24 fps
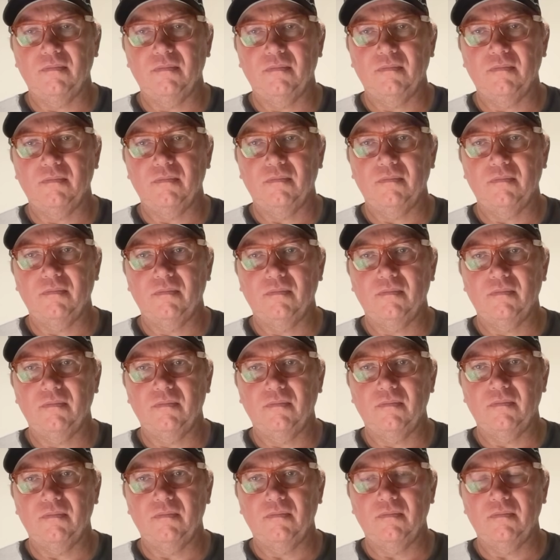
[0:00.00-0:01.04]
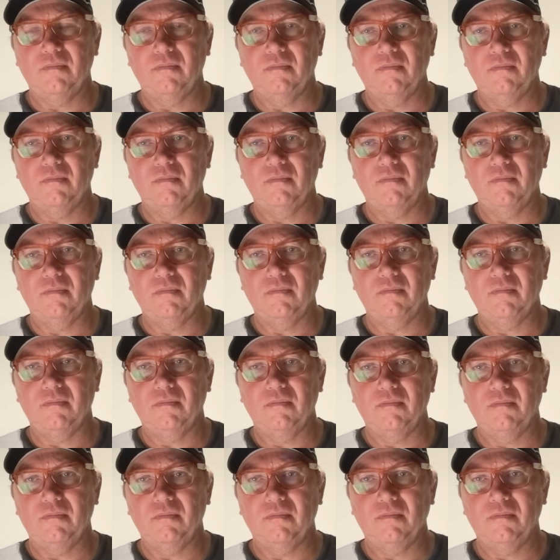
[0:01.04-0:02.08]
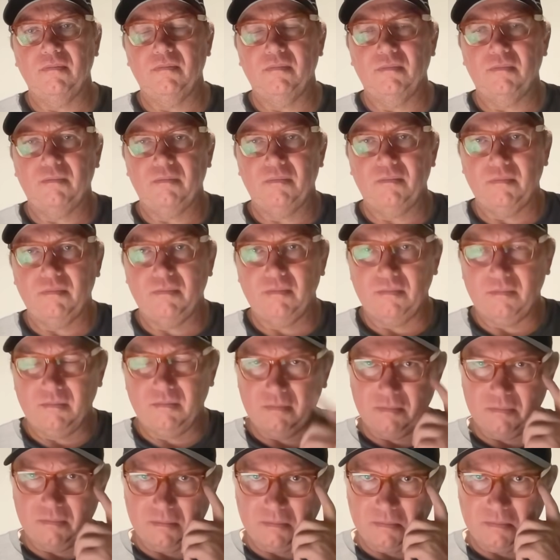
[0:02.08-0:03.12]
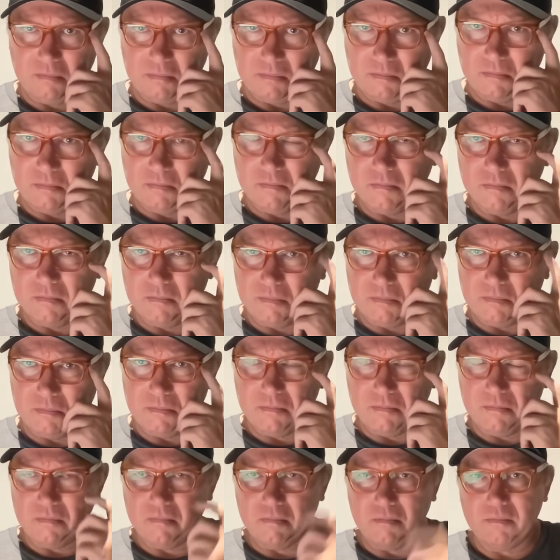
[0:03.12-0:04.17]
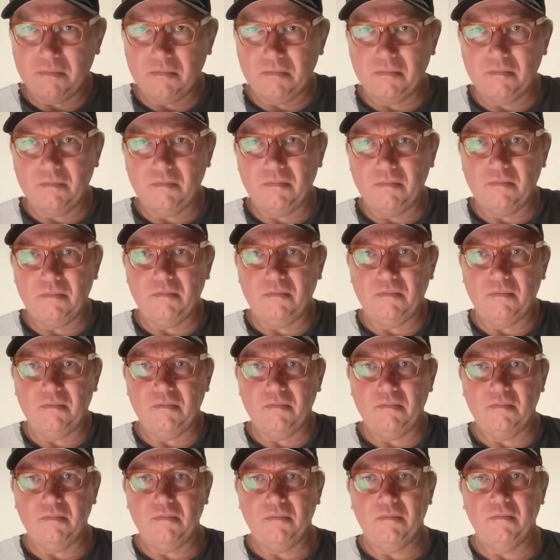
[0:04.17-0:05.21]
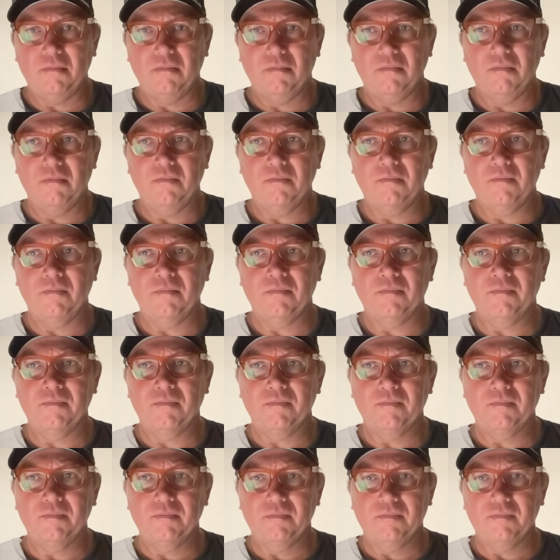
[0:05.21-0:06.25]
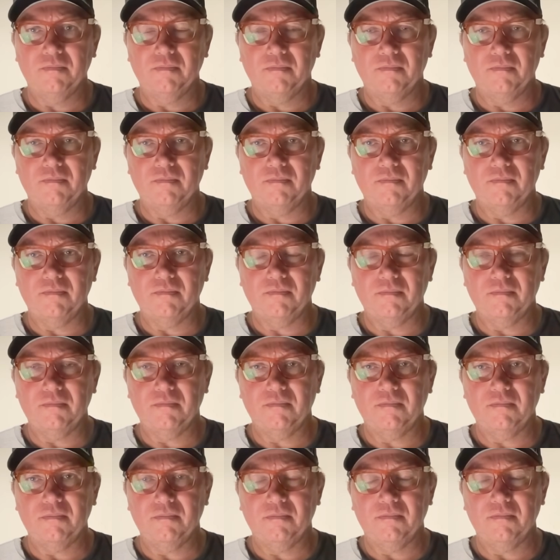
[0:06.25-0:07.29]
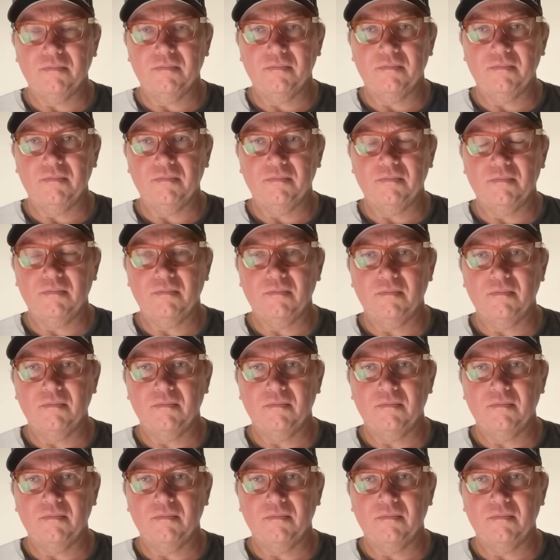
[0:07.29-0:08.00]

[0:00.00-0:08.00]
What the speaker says: No words are spoken by the person on screen.